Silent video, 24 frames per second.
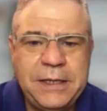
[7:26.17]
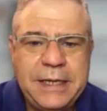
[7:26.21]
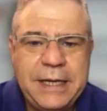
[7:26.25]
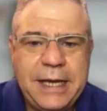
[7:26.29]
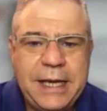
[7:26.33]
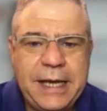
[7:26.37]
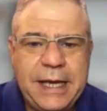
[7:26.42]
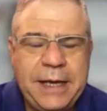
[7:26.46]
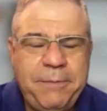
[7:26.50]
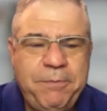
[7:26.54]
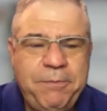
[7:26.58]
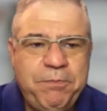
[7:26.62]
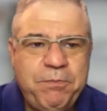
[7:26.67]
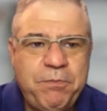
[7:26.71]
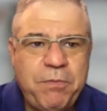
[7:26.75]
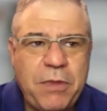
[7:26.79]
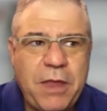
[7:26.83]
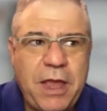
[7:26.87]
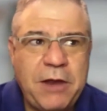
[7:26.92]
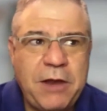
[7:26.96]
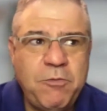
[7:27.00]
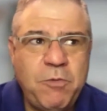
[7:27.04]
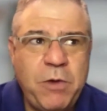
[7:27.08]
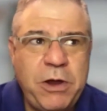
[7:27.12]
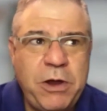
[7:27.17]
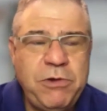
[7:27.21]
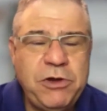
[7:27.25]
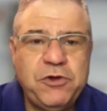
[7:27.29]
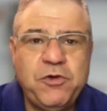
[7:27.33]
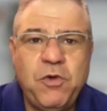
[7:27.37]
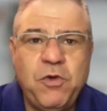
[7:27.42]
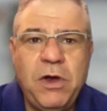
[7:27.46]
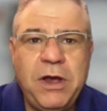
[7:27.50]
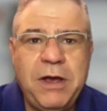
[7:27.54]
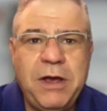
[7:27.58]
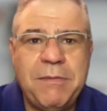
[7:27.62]
And when we
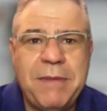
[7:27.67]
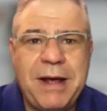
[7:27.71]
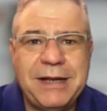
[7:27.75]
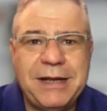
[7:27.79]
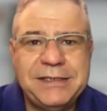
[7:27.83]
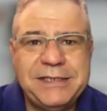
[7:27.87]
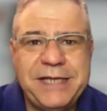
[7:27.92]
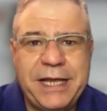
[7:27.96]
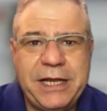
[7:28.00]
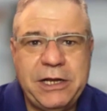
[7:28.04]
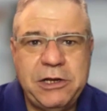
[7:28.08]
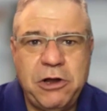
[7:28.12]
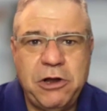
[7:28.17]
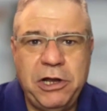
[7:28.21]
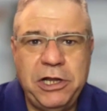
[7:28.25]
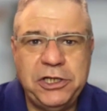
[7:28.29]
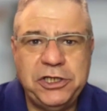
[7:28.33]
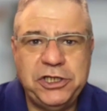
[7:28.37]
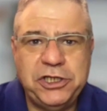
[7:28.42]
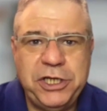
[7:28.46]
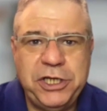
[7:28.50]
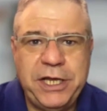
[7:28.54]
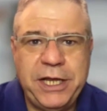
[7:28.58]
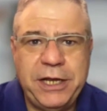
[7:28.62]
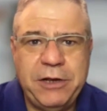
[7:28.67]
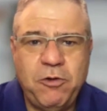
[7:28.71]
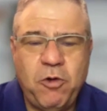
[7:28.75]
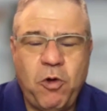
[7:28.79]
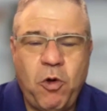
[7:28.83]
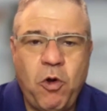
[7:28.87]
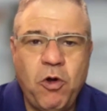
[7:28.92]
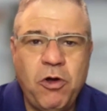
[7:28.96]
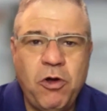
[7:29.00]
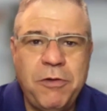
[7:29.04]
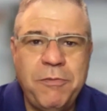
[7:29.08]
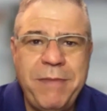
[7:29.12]
talk about technology and
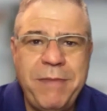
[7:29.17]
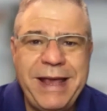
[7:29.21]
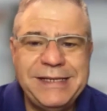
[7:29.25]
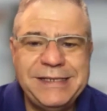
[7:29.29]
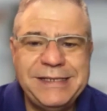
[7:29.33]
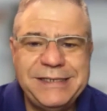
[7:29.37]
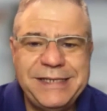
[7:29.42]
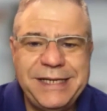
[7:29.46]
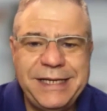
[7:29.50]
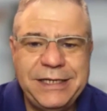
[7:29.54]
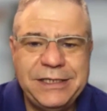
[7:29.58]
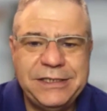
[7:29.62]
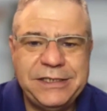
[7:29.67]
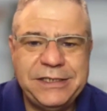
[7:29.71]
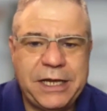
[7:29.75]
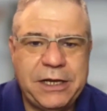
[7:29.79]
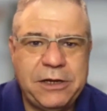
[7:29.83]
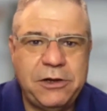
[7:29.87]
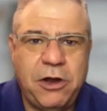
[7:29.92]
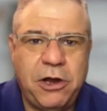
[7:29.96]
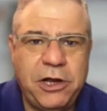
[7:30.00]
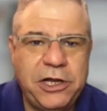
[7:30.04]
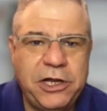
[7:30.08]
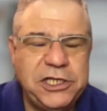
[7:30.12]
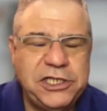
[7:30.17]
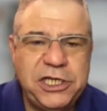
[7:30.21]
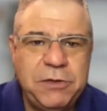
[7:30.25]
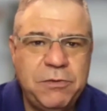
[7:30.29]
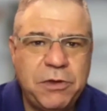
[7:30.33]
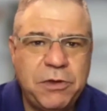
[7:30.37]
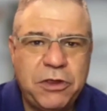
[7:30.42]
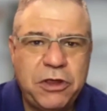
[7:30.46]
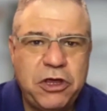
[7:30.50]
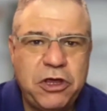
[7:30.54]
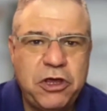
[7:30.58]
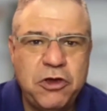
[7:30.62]
augmenting technology
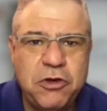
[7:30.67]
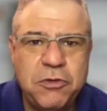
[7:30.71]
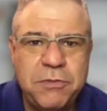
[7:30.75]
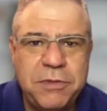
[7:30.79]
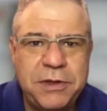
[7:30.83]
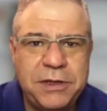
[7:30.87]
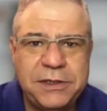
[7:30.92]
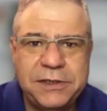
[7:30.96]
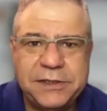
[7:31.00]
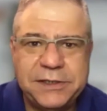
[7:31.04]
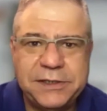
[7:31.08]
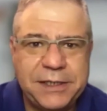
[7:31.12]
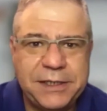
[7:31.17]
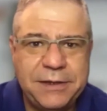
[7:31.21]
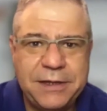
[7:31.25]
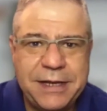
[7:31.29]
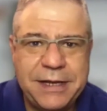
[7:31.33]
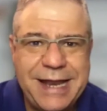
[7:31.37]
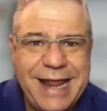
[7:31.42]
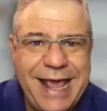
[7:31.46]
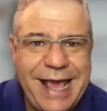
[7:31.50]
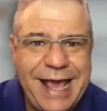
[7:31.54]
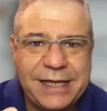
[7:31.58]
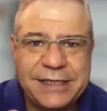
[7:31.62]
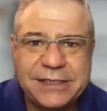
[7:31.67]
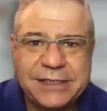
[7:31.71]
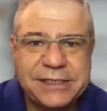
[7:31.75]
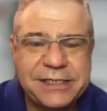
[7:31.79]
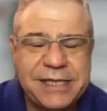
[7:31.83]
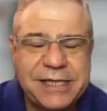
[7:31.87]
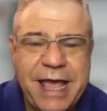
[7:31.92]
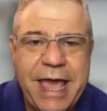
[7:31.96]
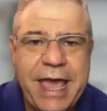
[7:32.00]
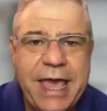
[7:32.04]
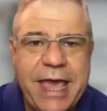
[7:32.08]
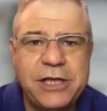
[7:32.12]
with humans and the next
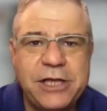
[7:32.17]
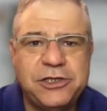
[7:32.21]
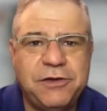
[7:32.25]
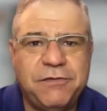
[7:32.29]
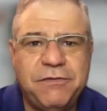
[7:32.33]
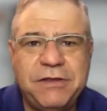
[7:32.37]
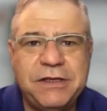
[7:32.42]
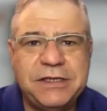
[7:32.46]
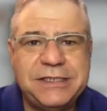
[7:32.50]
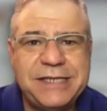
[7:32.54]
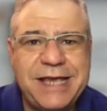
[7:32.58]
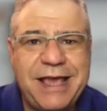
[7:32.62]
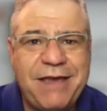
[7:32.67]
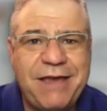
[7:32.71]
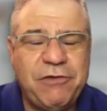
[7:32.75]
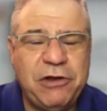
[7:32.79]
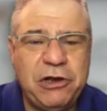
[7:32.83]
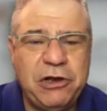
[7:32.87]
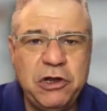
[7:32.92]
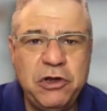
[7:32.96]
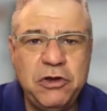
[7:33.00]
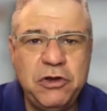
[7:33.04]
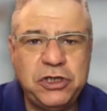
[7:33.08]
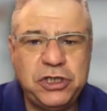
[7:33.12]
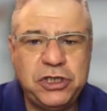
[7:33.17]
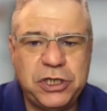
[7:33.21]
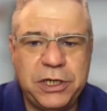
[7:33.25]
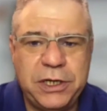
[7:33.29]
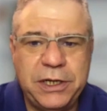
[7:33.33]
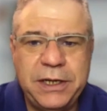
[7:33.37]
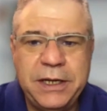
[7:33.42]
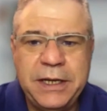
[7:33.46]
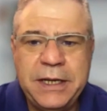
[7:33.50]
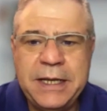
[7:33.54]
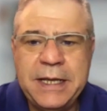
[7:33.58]
stage of this evolution,